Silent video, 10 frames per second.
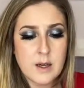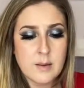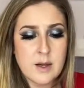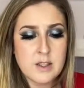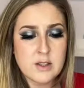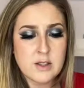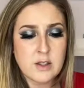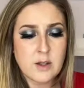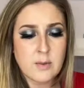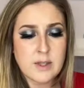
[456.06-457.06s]
I just
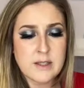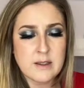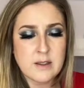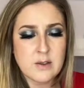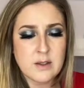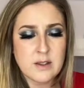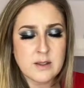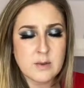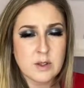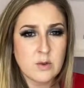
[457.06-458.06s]
started recently doing
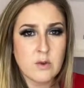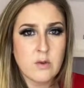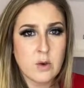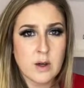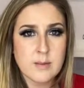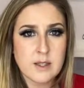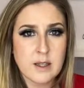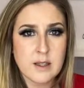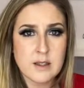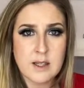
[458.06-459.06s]
this with dual forms
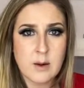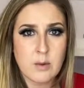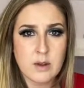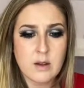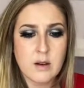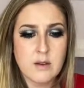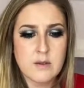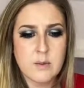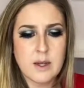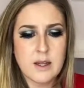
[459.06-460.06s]
because I really love
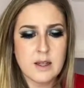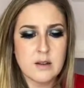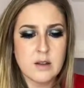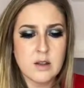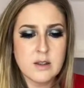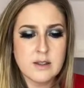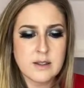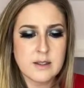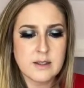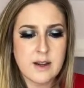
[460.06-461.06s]
the way that it looks,
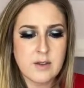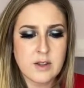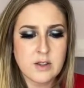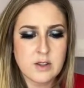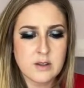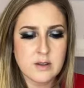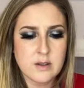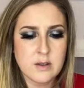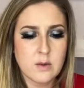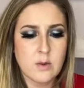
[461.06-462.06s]
and everything just looks
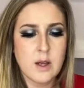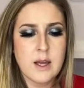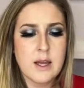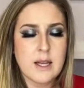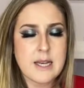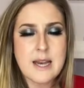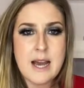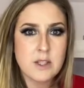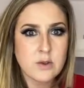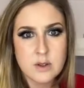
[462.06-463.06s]
so
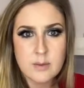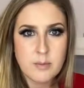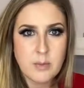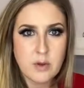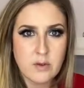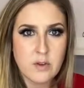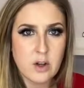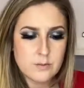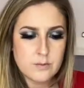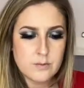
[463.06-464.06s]
natural and beautiful.
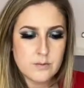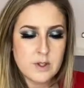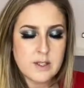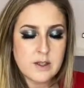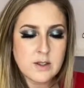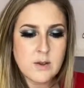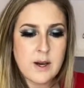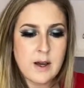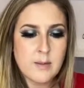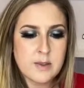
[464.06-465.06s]
This also
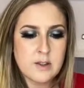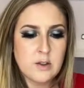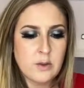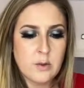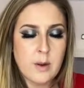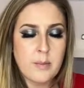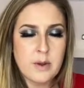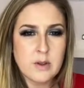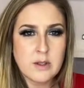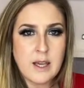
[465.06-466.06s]
helps to
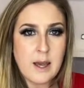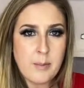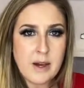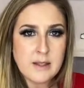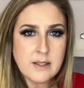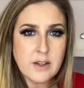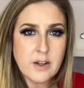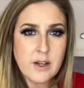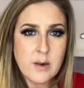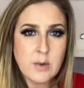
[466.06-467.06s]
build the apex
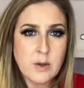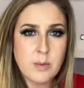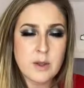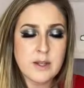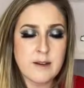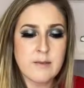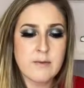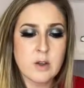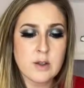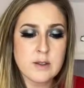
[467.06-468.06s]
area when you put that
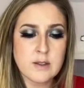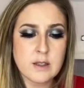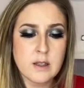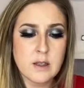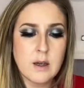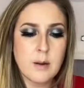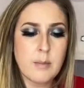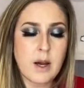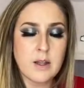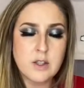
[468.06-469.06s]
first
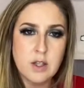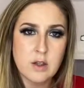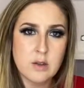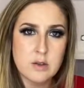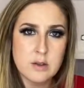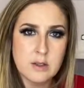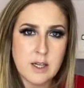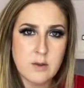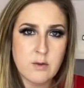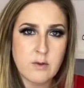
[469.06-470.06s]
Polygel
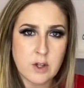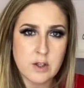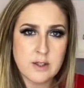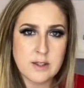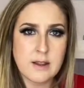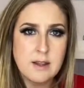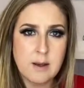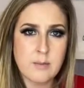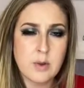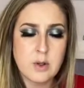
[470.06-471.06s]
down first and
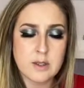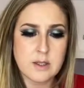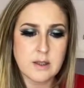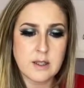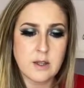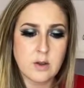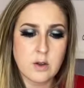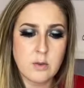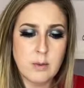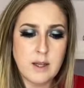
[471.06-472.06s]
then put the
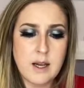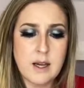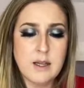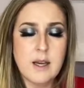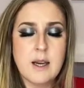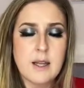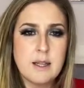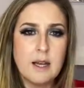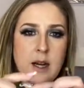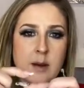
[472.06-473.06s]
cuticle bead on.
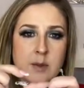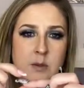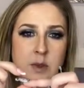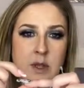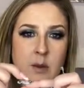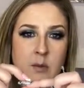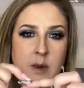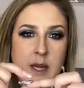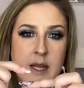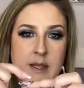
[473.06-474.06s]
That helps really
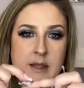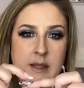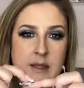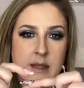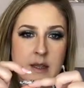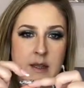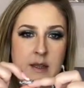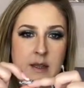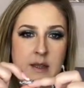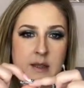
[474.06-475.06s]
raise
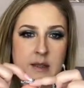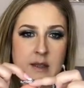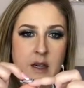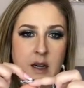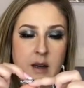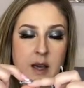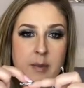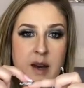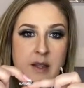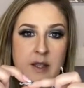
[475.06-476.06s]
this
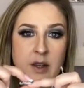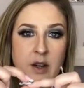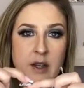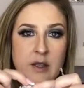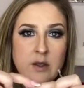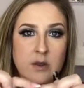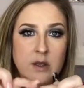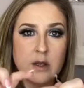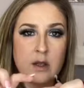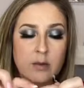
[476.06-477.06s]
apex area so it's
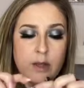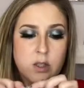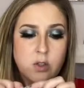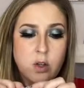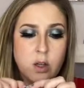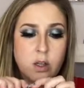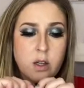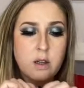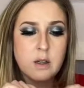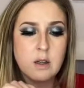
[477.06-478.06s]
a little bit stronger.